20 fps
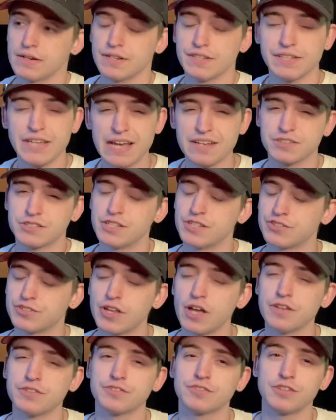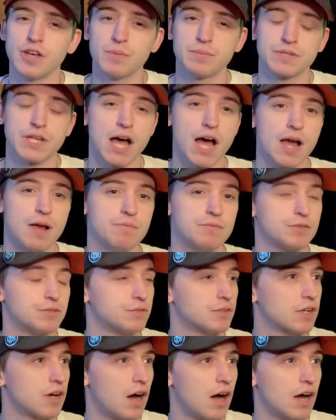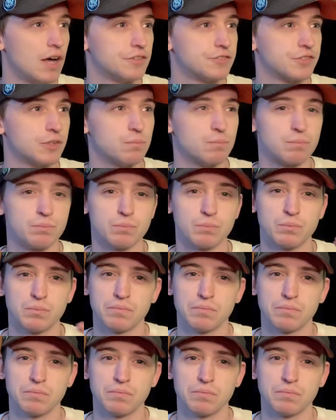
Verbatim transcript: Yes, this does sometimes cause some